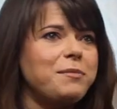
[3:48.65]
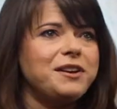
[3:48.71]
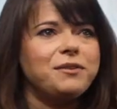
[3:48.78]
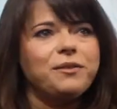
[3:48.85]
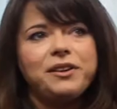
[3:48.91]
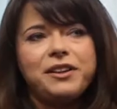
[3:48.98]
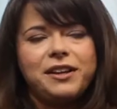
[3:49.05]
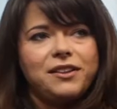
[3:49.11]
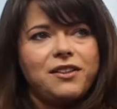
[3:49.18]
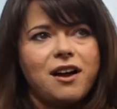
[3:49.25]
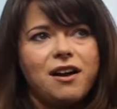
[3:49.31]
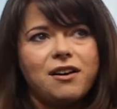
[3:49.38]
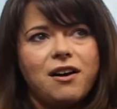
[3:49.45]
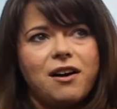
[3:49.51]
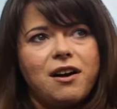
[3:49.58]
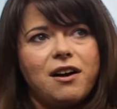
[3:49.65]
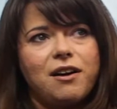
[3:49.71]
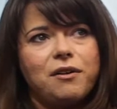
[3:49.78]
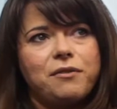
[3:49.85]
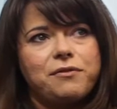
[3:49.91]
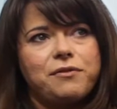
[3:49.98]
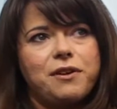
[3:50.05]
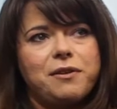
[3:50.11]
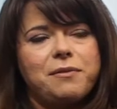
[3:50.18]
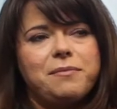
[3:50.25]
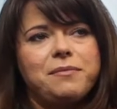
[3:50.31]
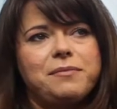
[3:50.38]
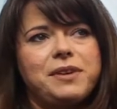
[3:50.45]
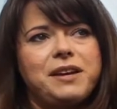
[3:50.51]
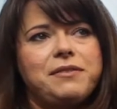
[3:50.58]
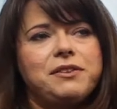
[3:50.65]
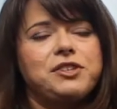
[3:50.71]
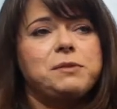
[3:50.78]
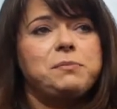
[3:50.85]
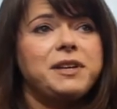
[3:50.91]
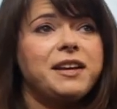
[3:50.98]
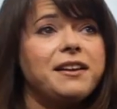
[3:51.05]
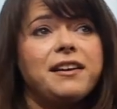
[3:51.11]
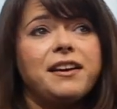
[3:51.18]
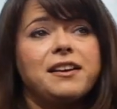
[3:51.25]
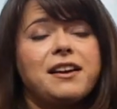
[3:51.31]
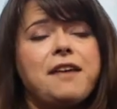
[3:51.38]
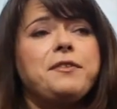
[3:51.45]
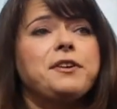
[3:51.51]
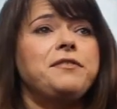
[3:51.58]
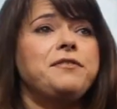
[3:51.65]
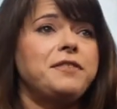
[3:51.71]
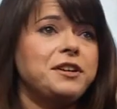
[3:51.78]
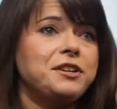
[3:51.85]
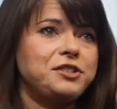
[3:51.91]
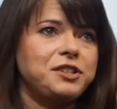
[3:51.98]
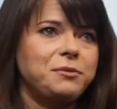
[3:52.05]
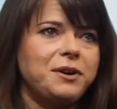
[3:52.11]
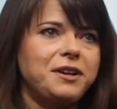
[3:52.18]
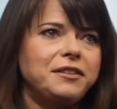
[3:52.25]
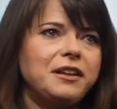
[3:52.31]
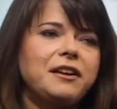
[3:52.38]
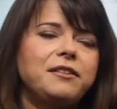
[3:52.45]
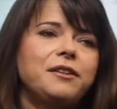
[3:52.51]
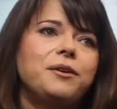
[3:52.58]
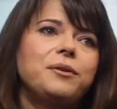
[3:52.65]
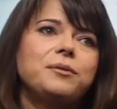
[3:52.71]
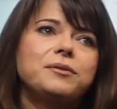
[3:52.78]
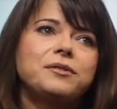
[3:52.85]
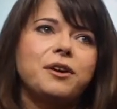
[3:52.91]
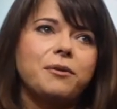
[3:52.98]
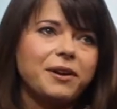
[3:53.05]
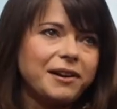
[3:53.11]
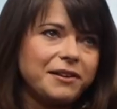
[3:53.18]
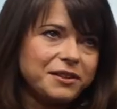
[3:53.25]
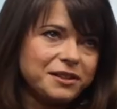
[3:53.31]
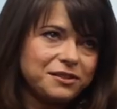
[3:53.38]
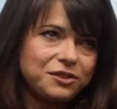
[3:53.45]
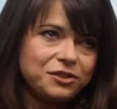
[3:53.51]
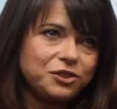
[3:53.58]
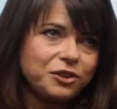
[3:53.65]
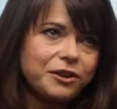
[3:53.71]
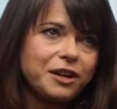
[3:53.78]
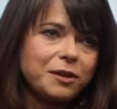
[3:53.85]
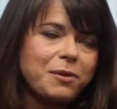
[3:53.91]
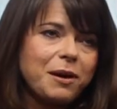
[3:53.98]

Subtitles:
be a really long haul from even just beginning a novel to finishing one, let alone going on this journey to